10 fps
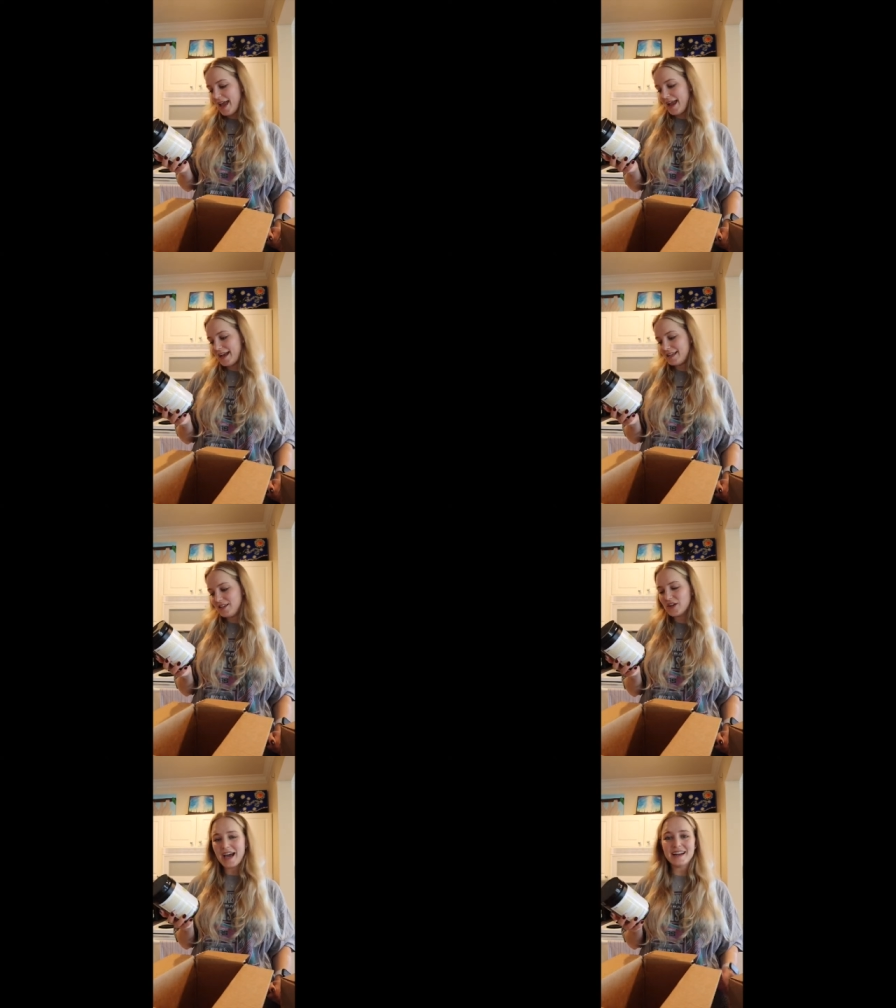and
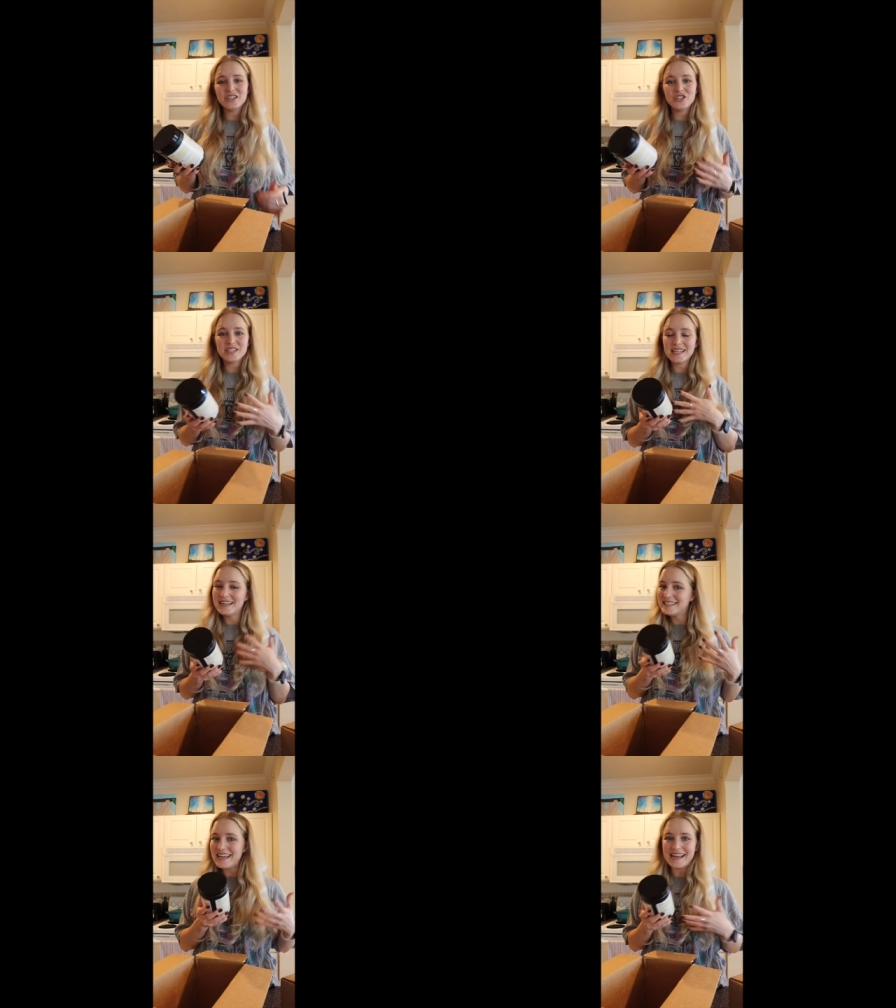they're kind of just
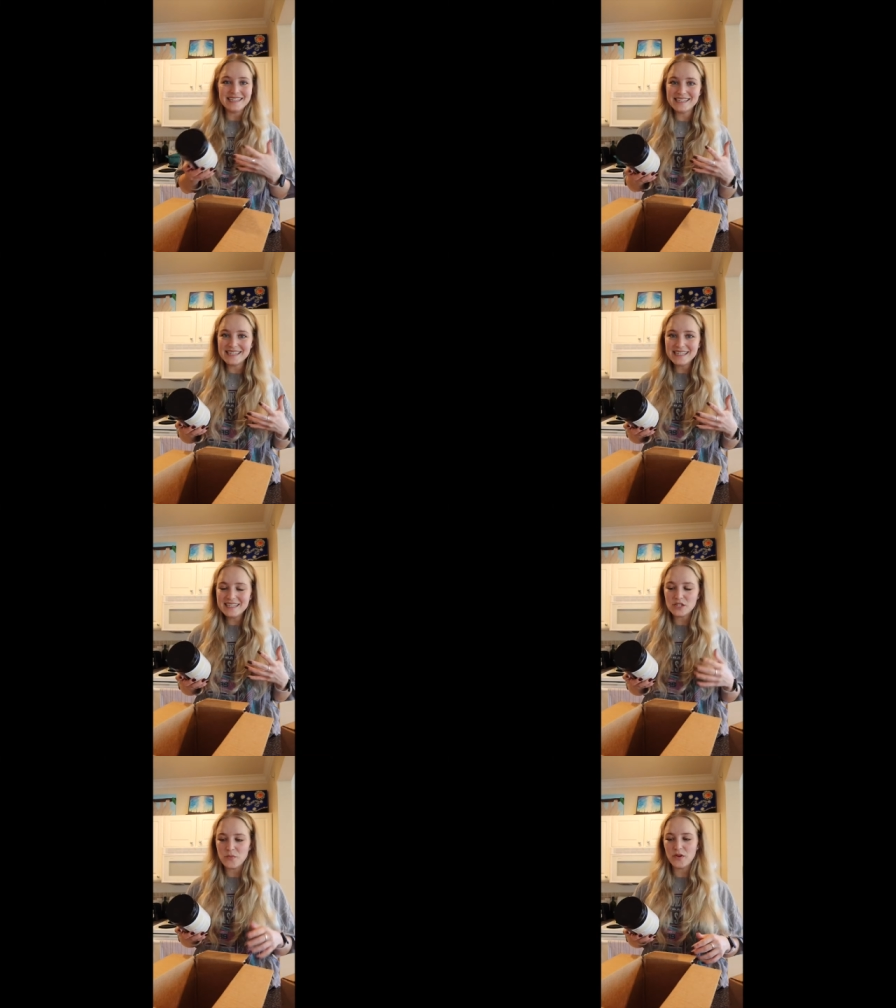like tasty
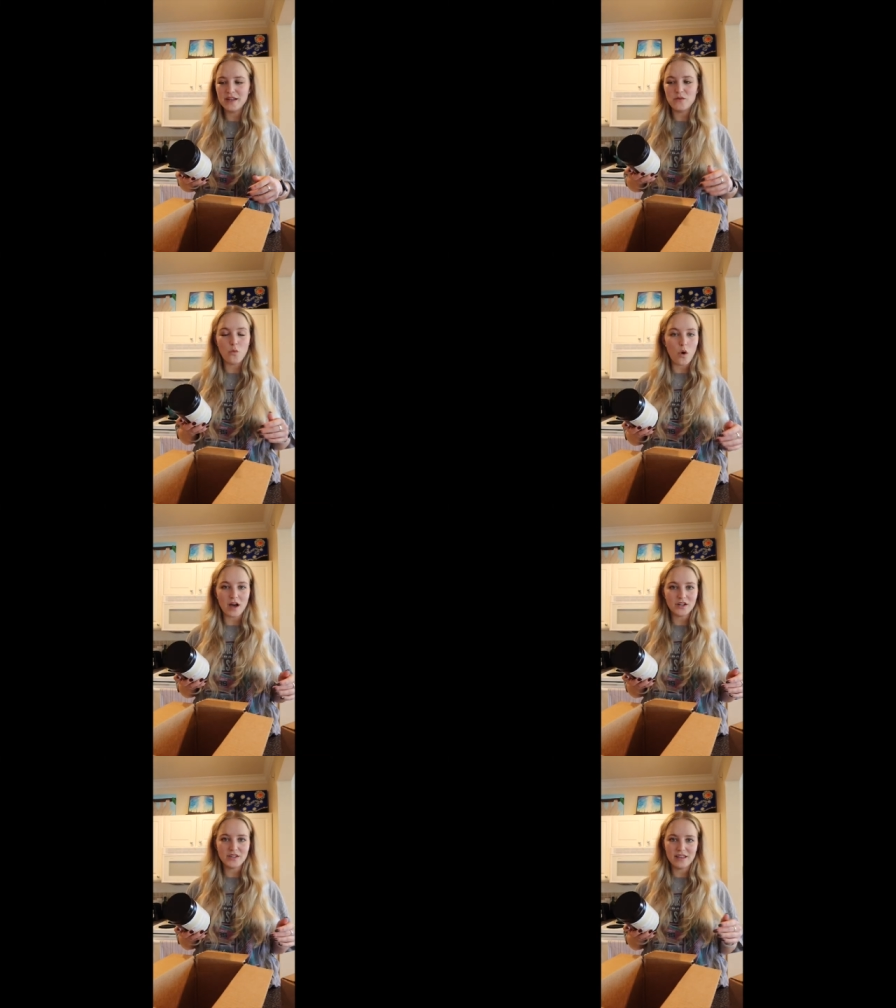to put in water.